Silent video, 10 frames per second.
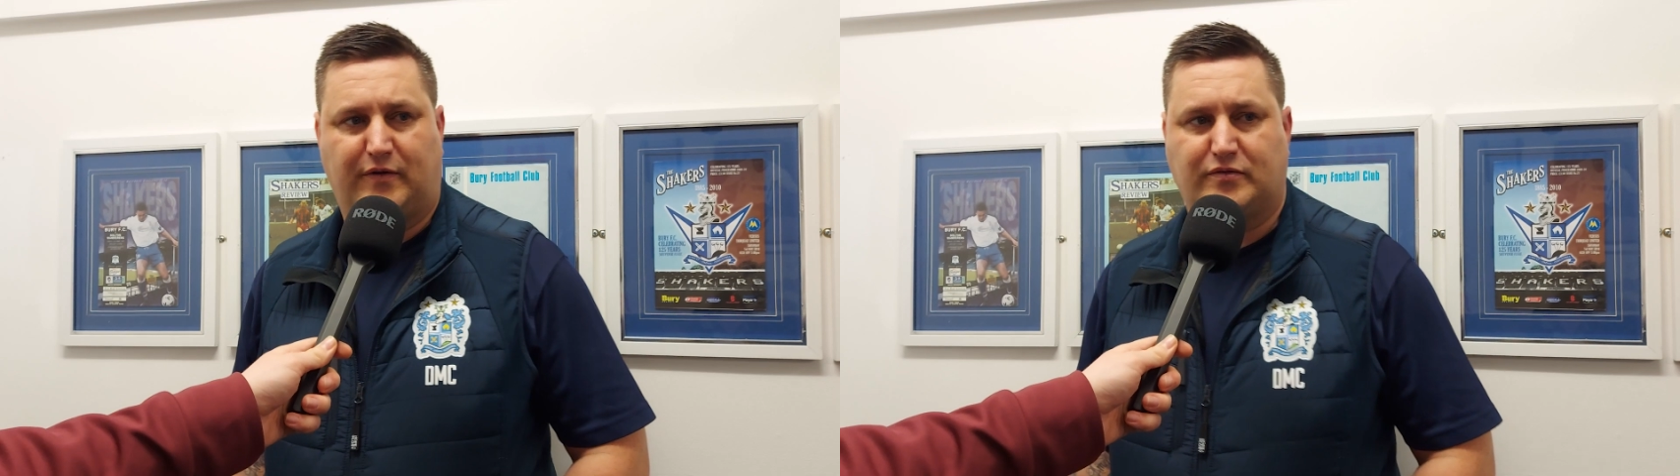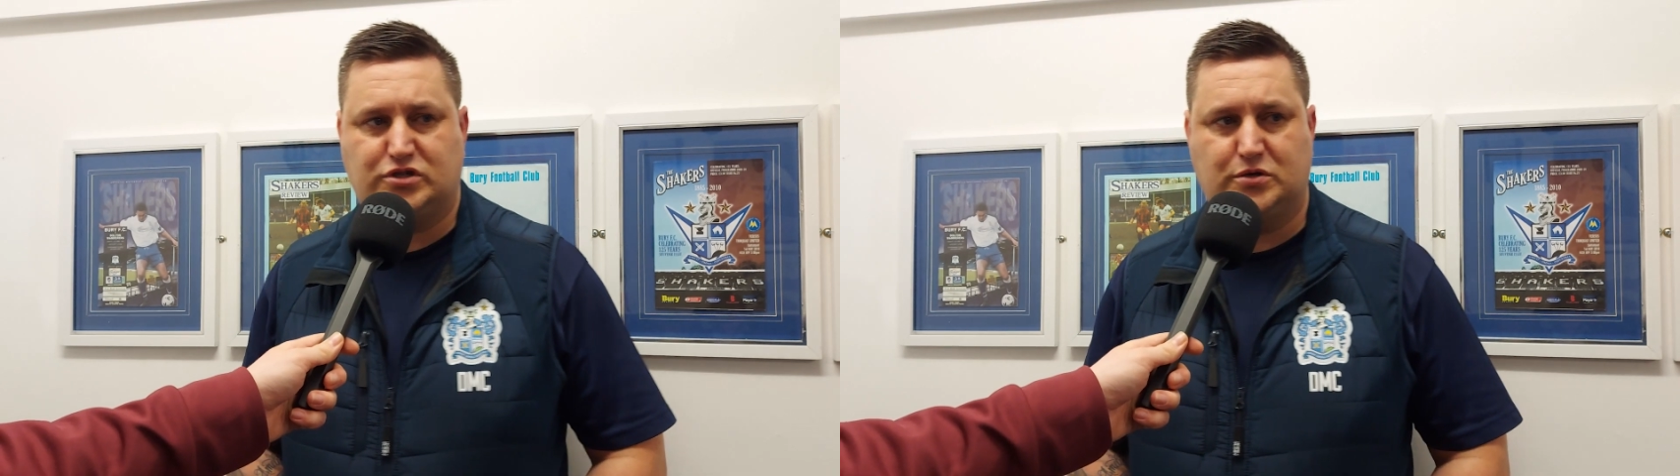
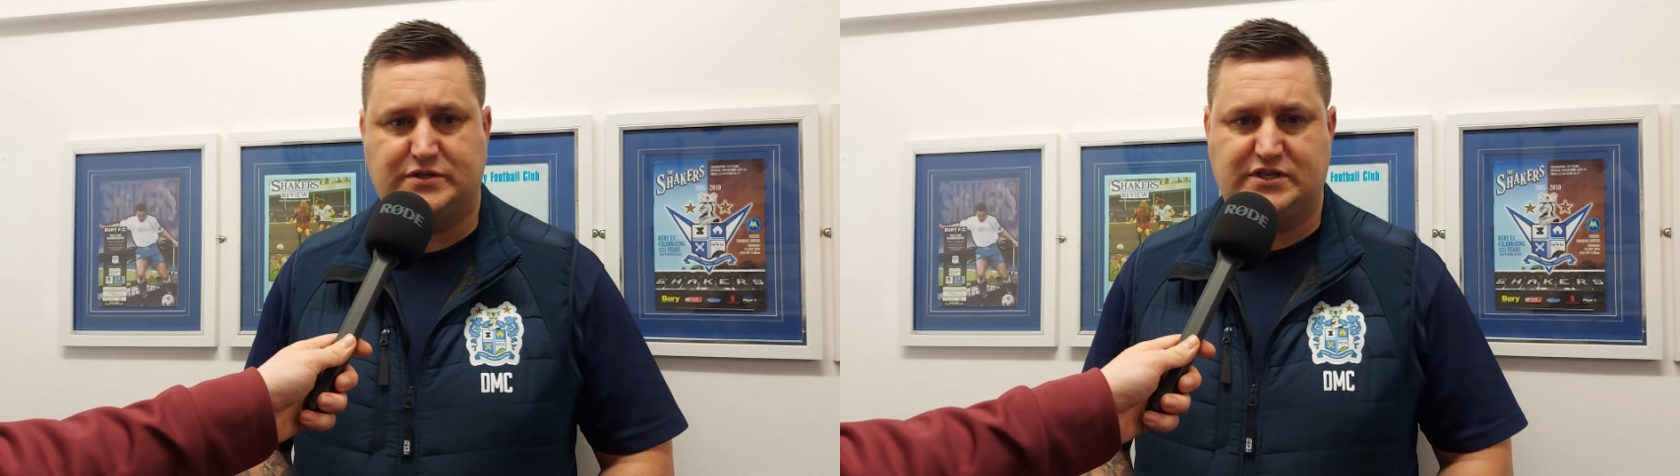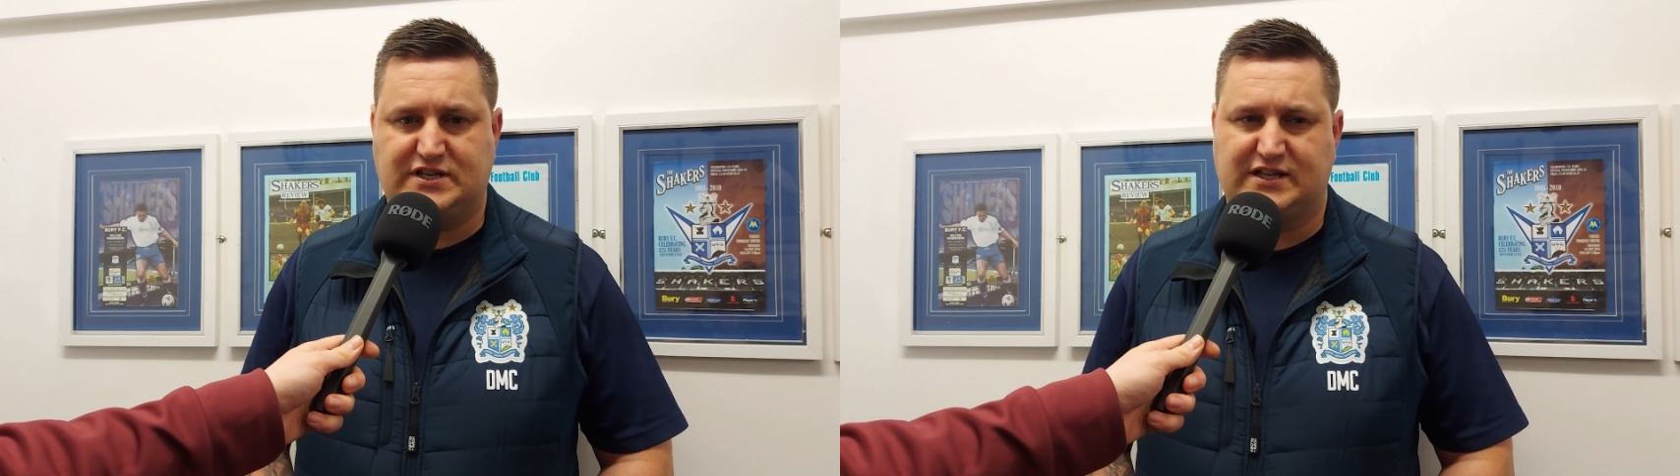
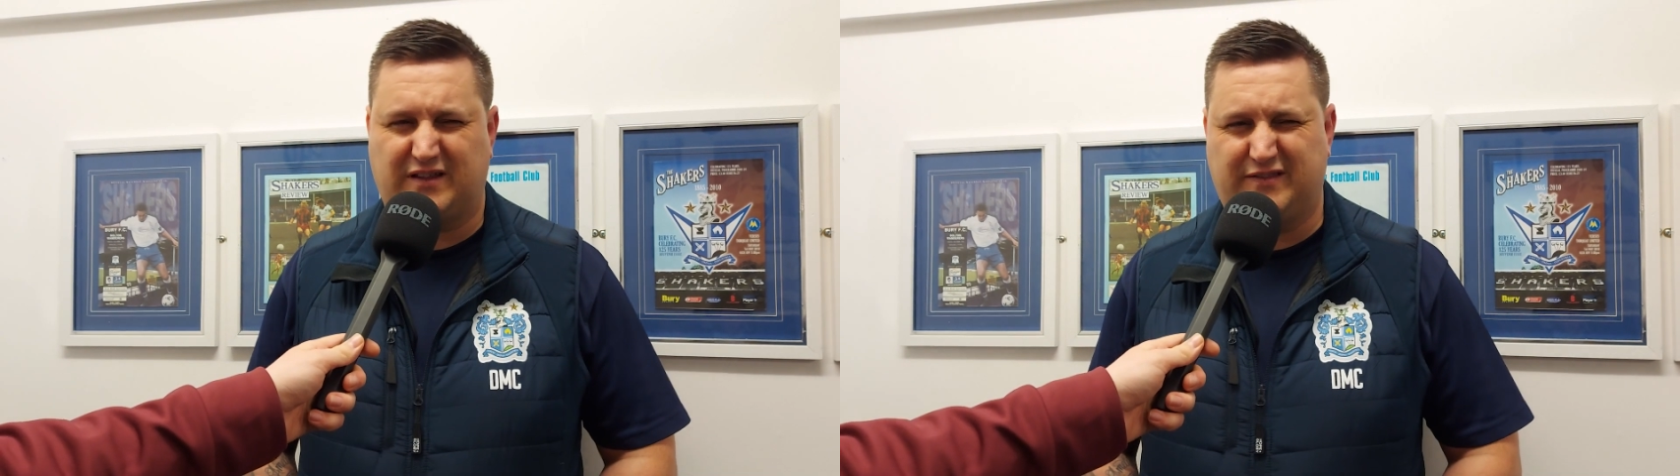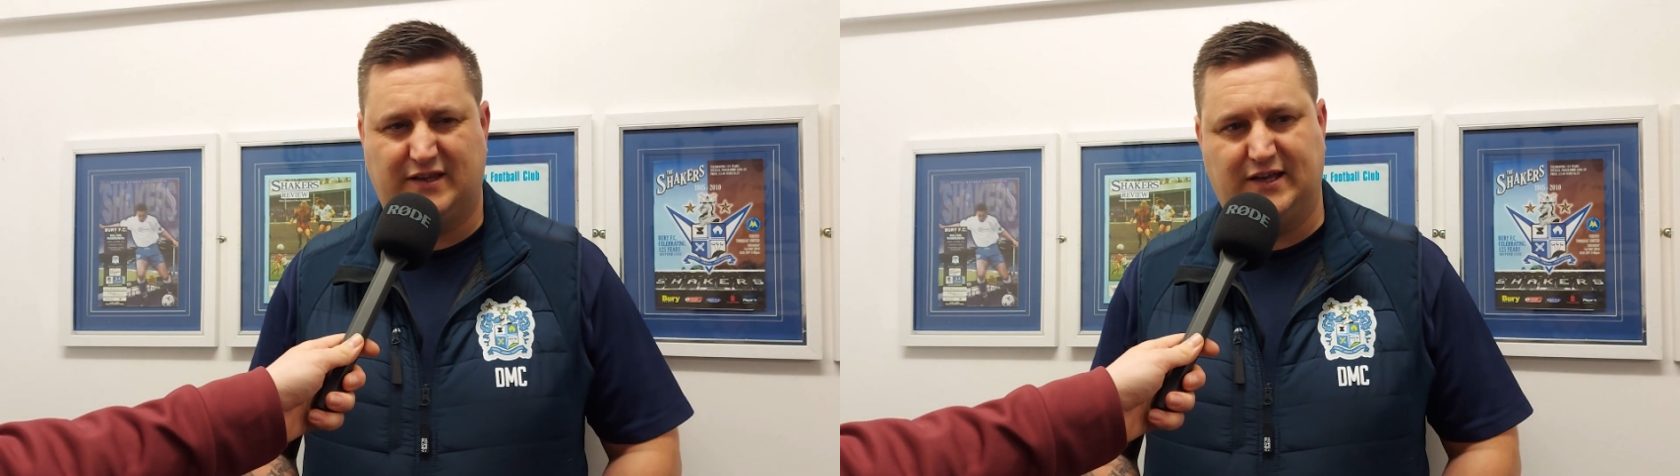opportunities to get that
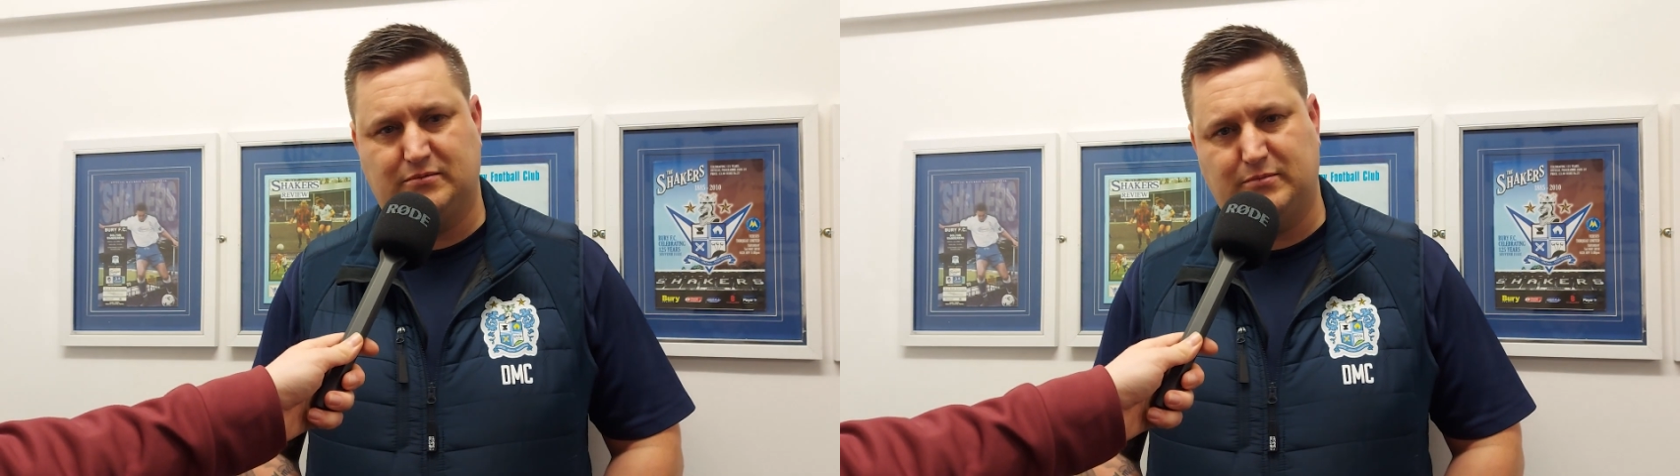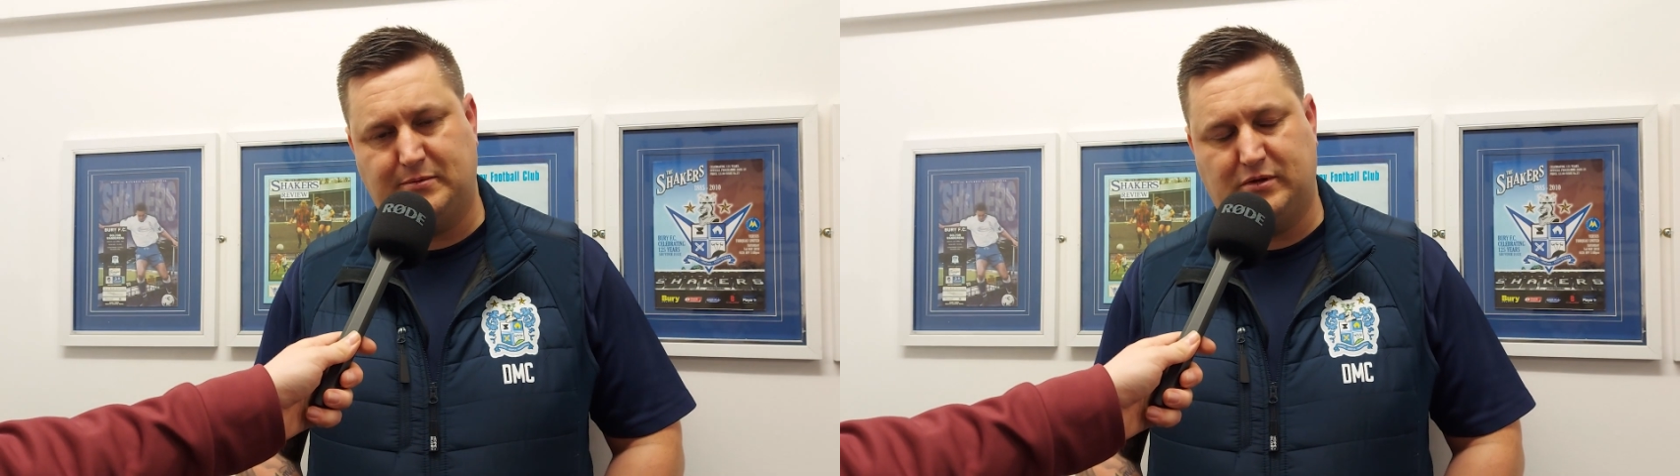third and
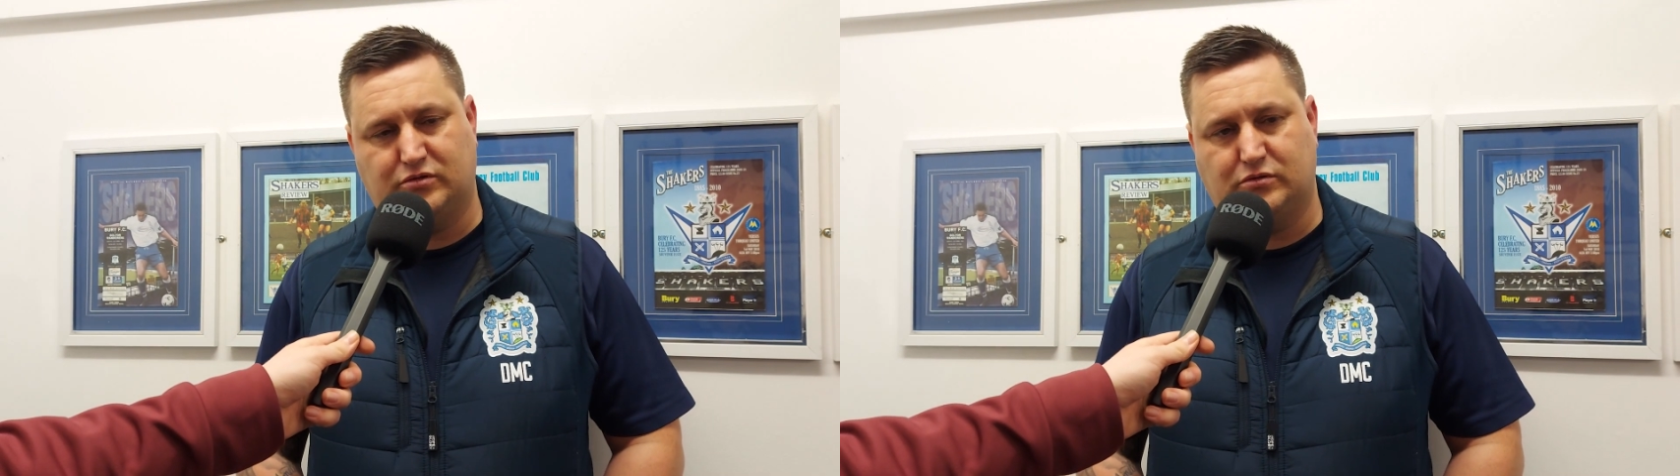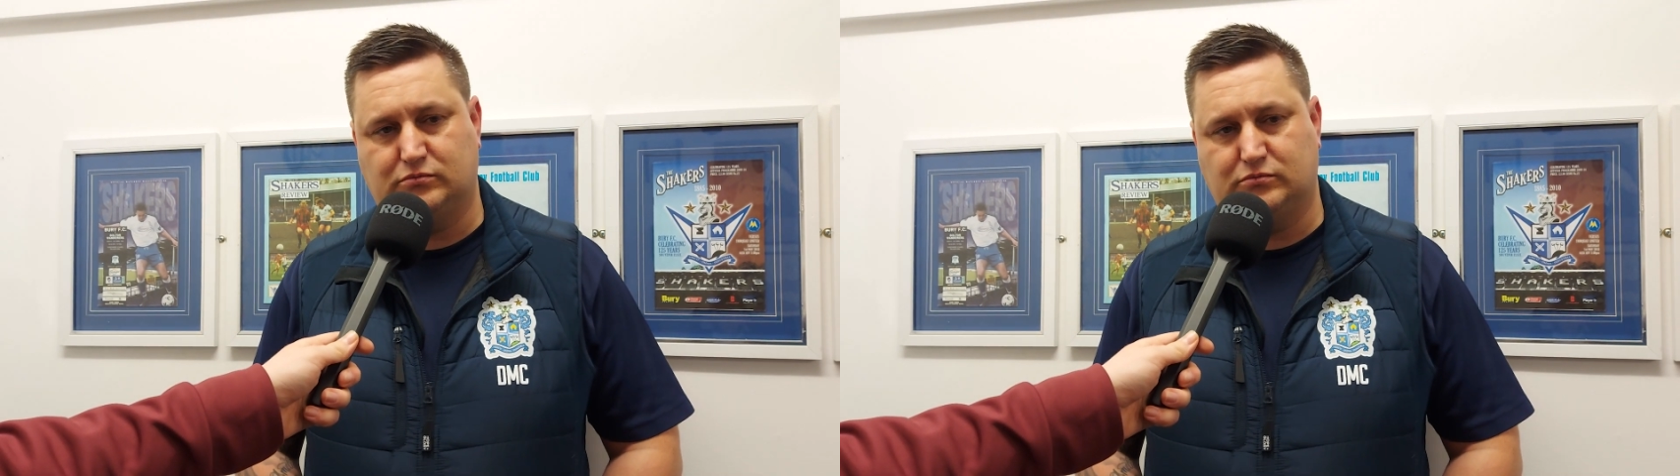maybe